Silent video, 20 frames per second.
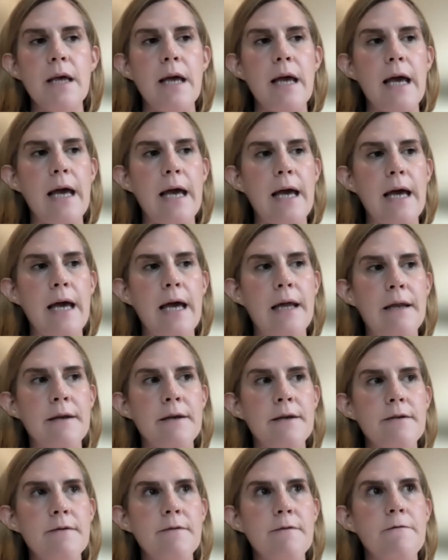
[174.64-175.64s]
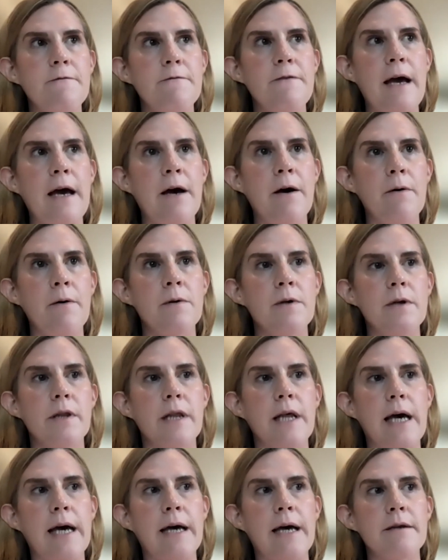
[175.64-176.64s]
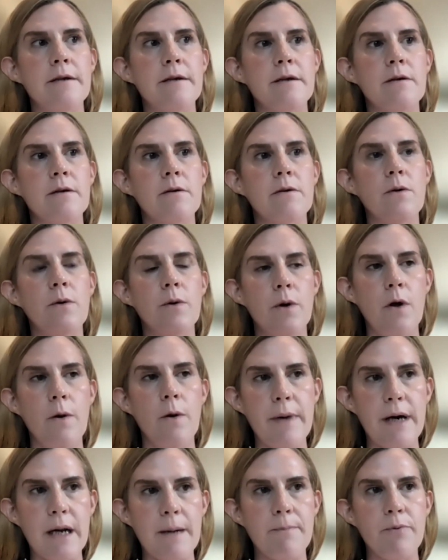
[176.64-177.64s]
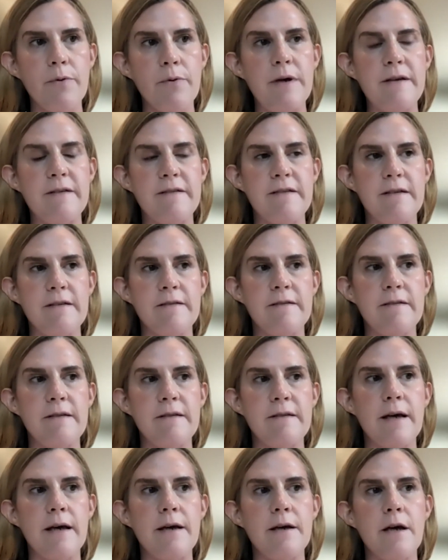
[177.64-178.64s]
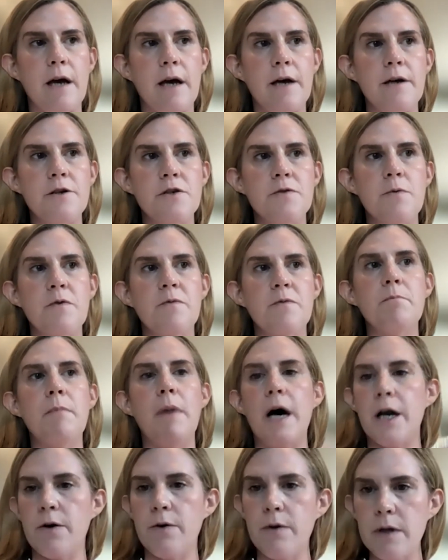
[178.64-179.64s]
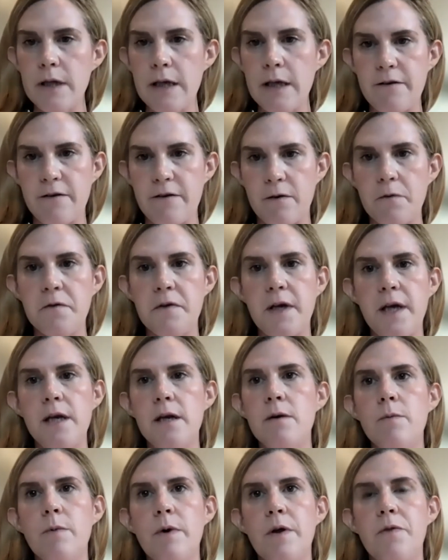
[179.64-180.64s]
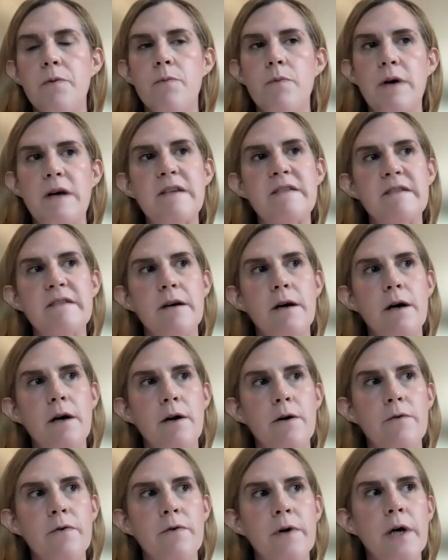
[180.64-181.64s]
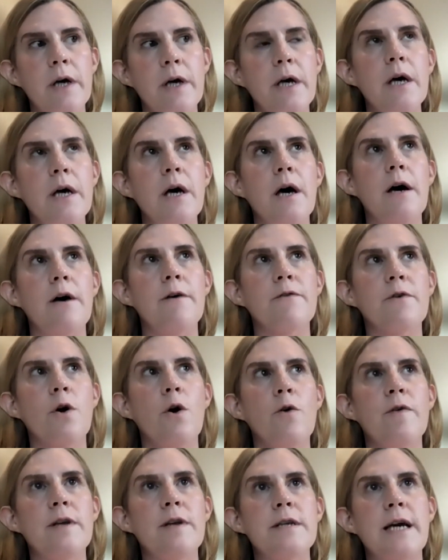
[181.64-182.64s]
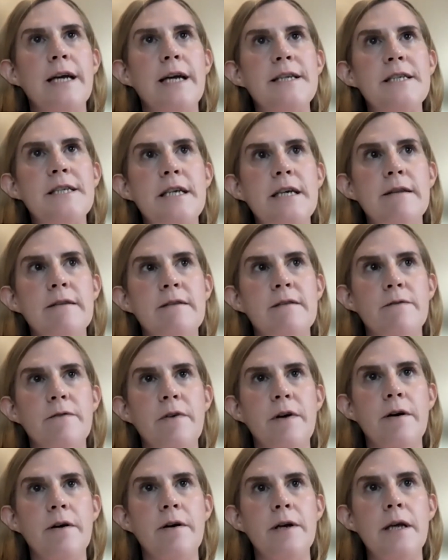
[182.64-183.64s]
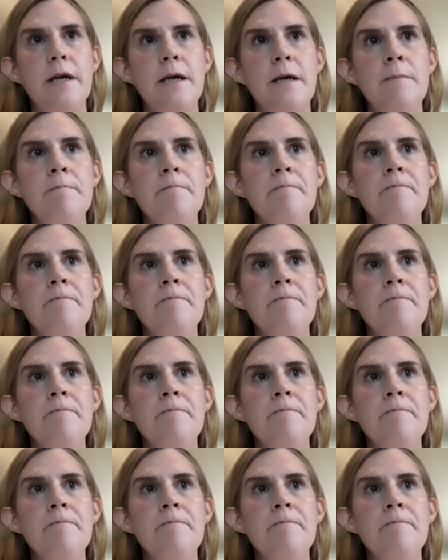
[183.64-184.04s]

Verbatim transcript: and found that clonal hematopoiesis uh, was moderately associated with risk of of COVID nineteen severity.